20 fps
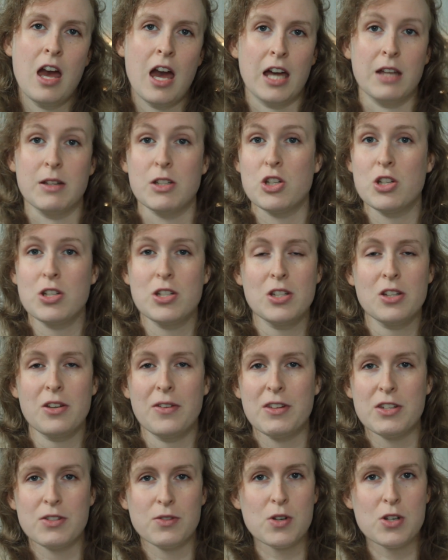And just
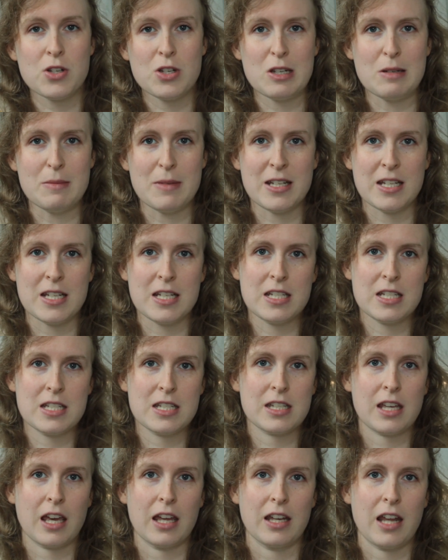doing this for 2
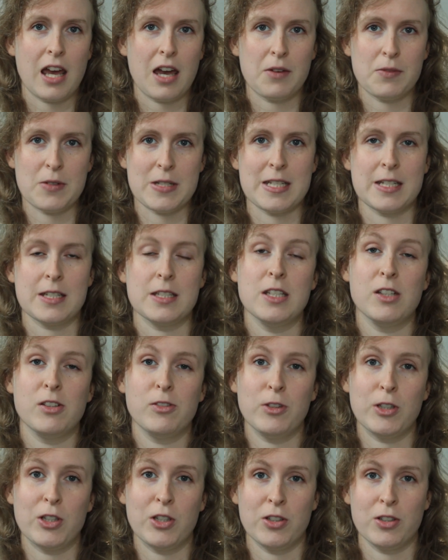minutes can have a
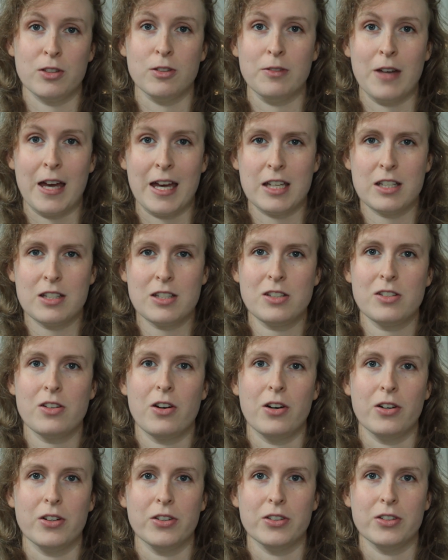significant effect
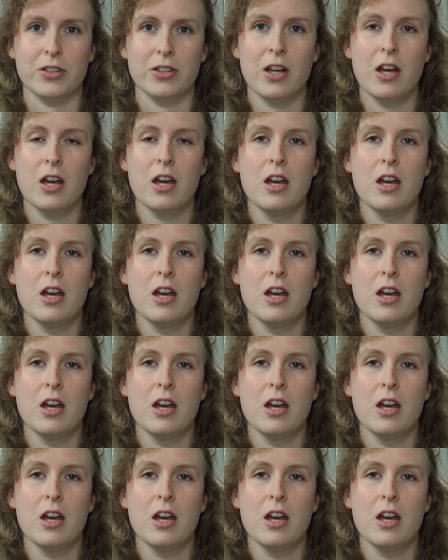on